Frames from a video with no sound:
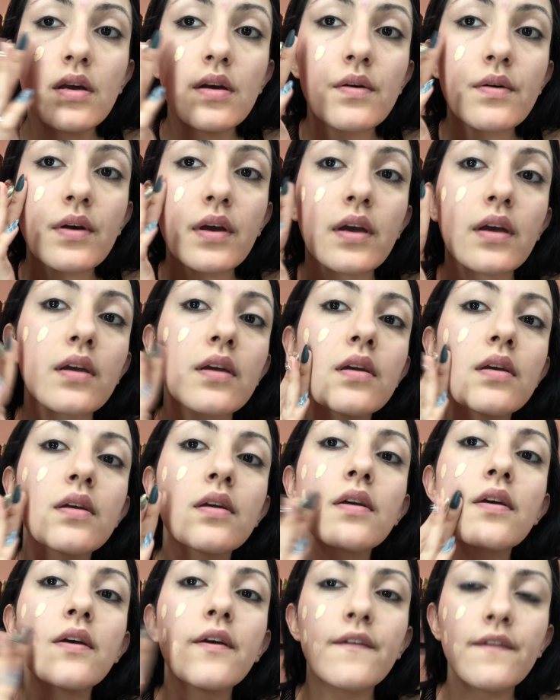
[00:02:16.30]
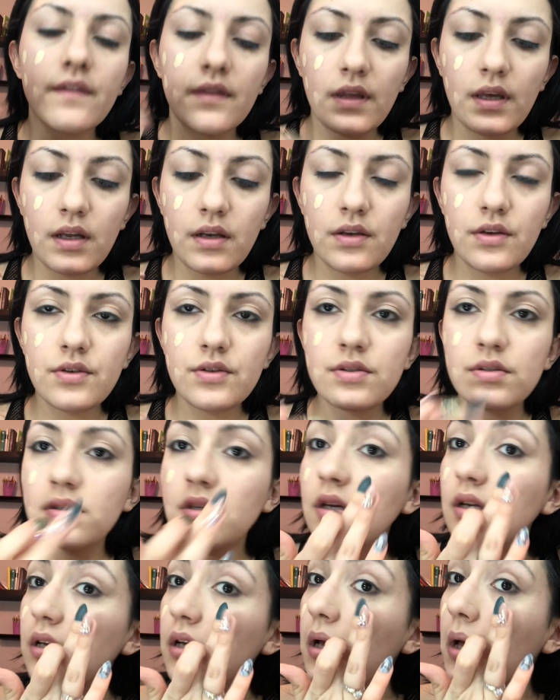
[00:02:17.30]
Okay, and then you're just
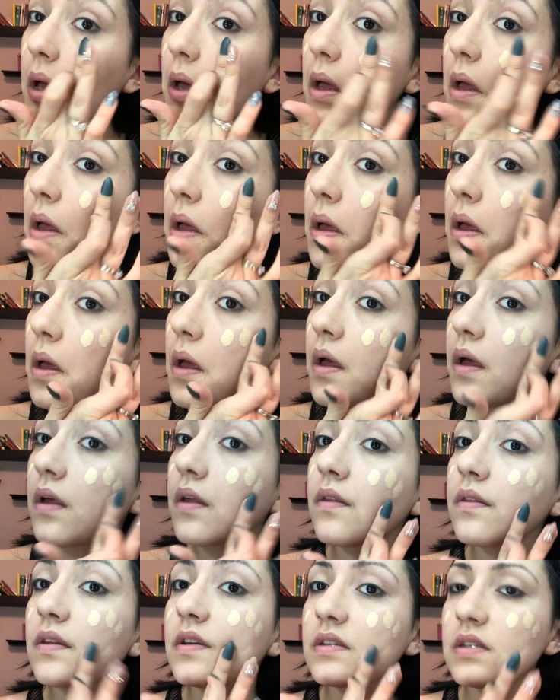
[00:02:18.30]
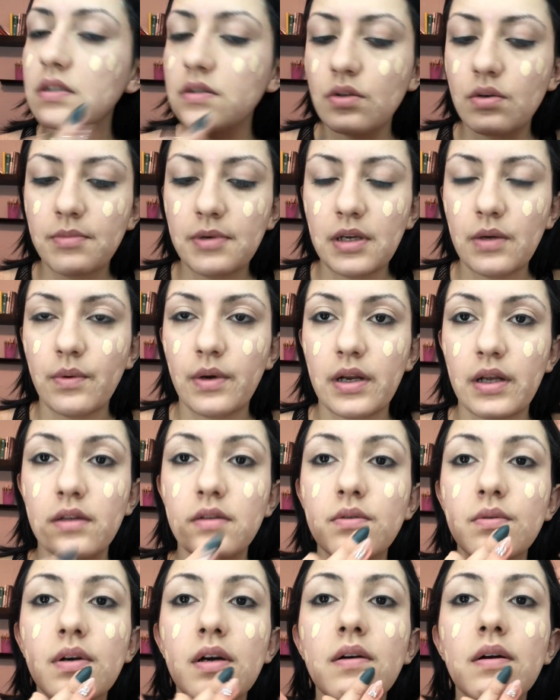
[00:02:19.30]
gonna, this is normally what I
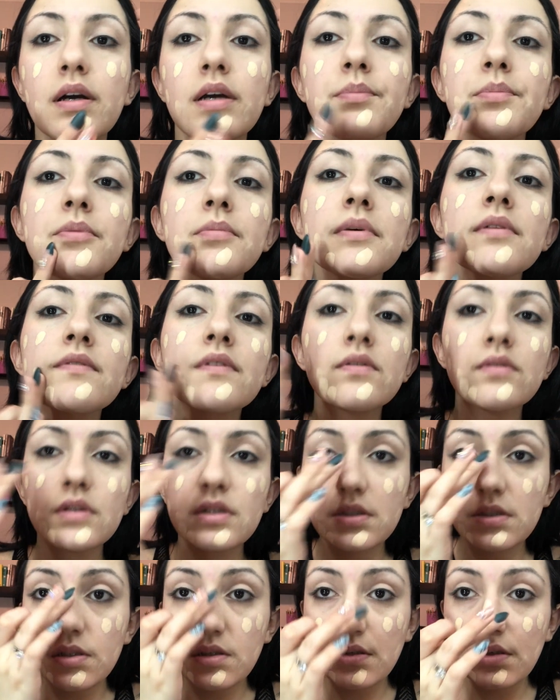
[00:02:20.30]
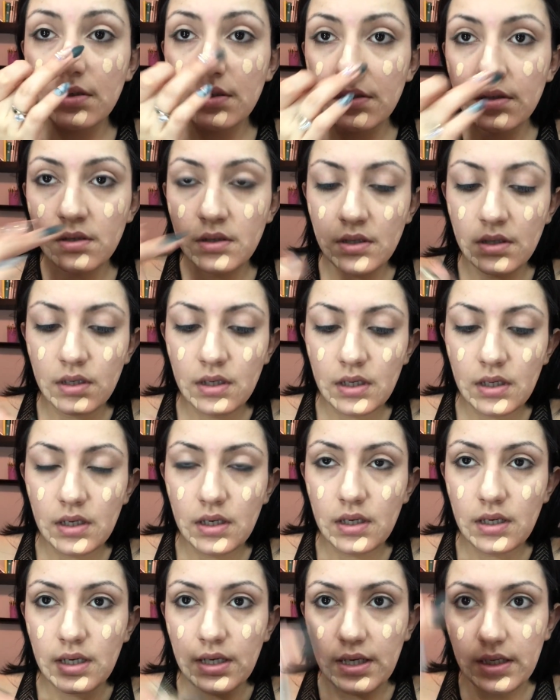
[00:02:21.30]
do, how I put my foundation on.
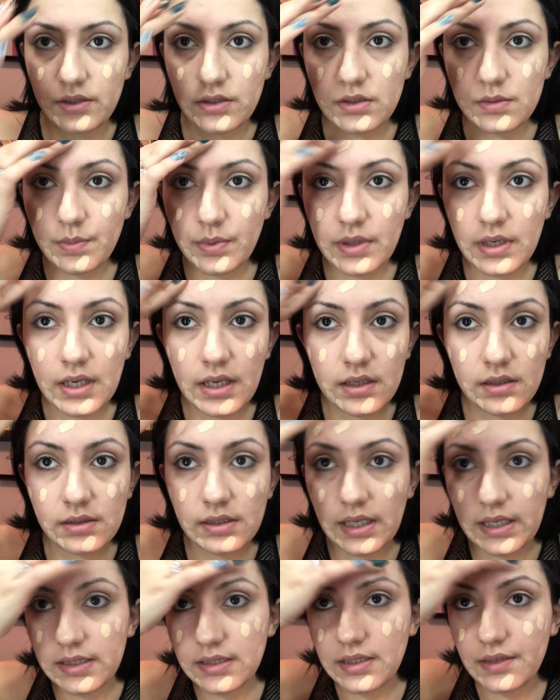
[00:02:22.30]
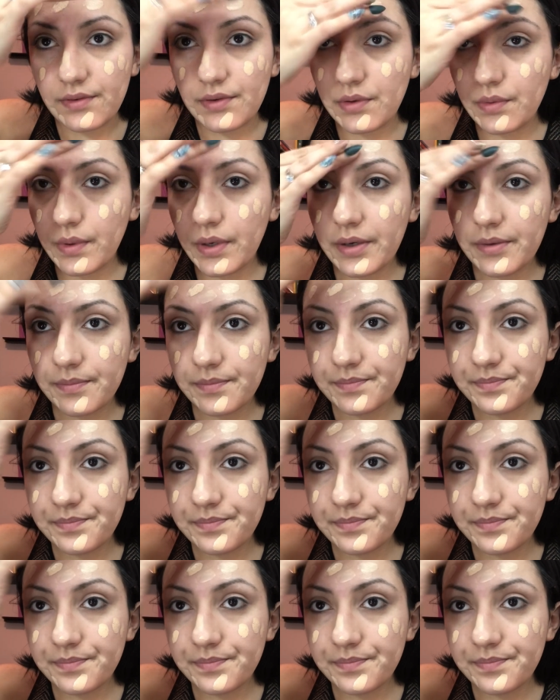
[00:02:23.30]
I just put a lot of dots everywhere.